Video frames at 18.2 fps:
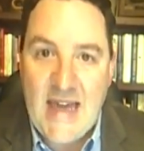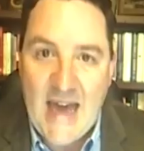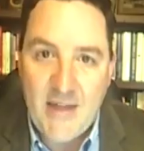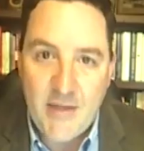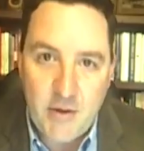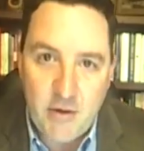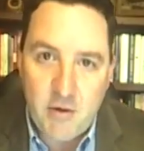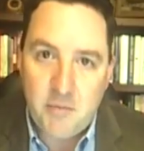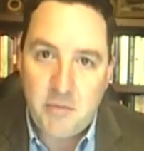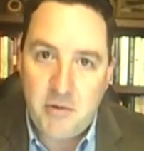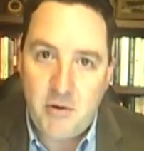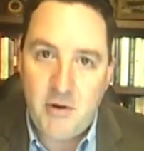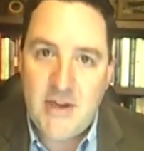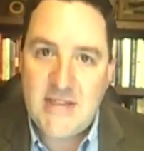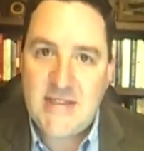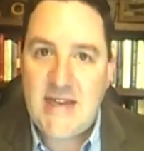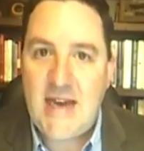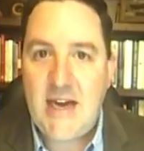get their
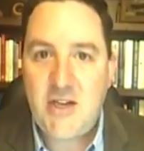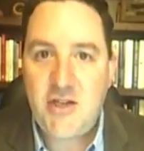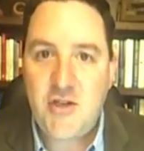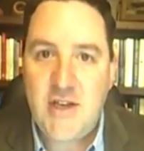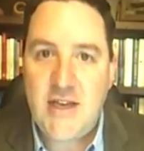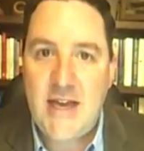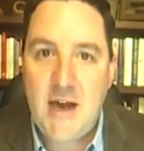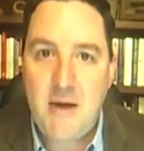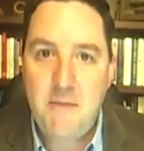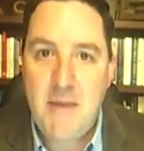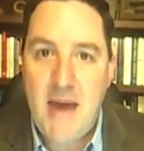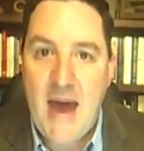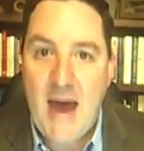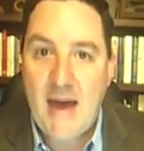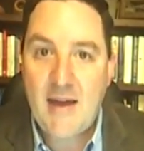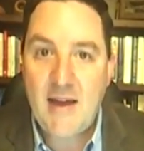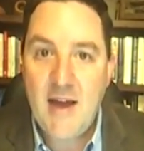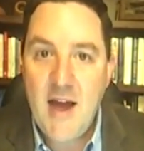employees to actually come
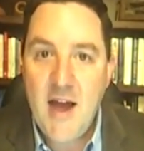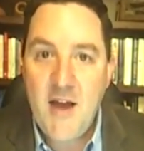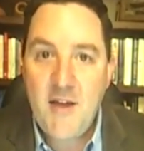back.